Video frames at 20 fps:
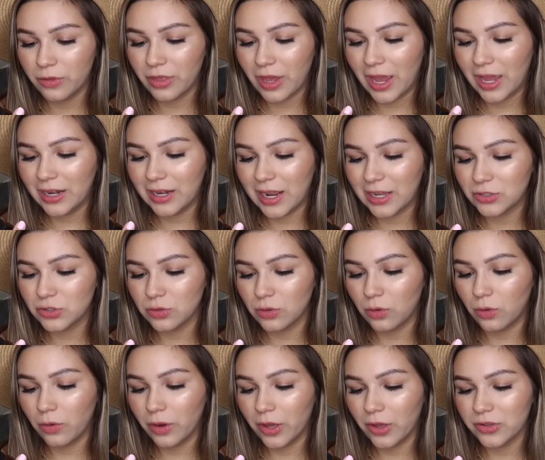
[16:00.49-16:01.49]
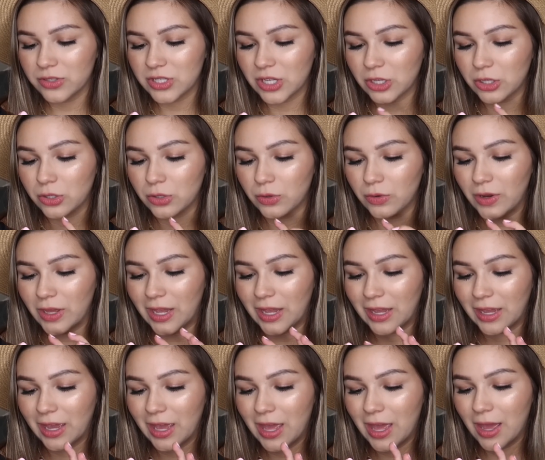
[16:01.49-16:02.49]
with 8 natural oils,
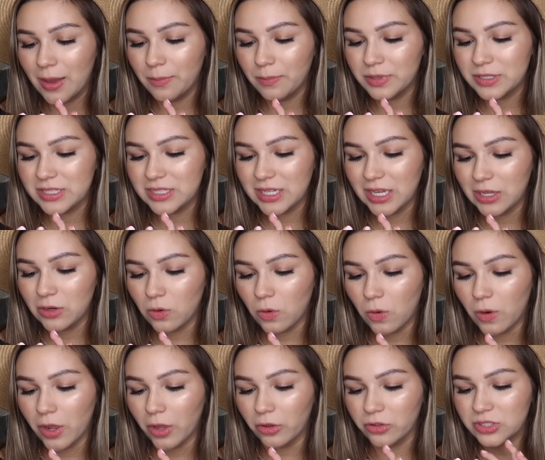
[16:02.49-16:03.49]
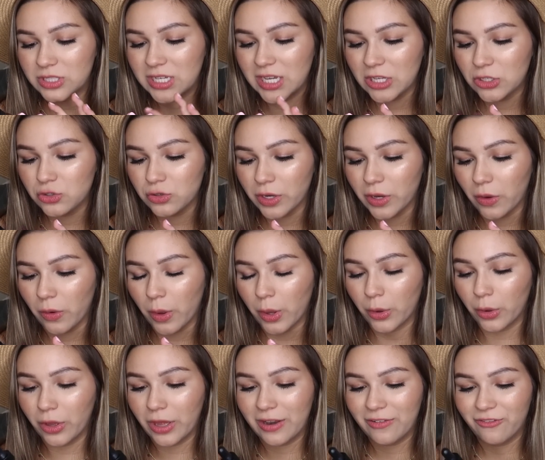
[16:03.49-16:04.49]
including hemp seed oil, tea tree
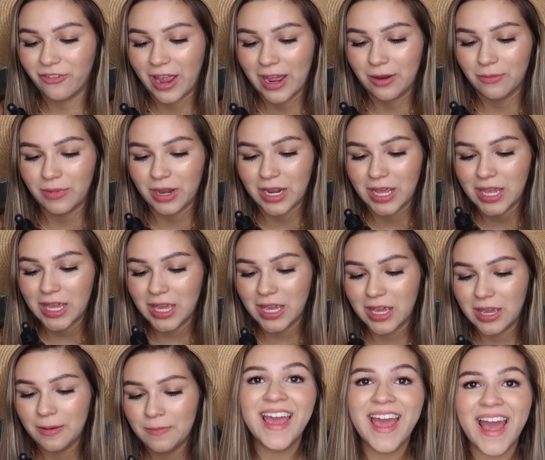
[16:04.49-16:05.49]
oil, and vitamin E.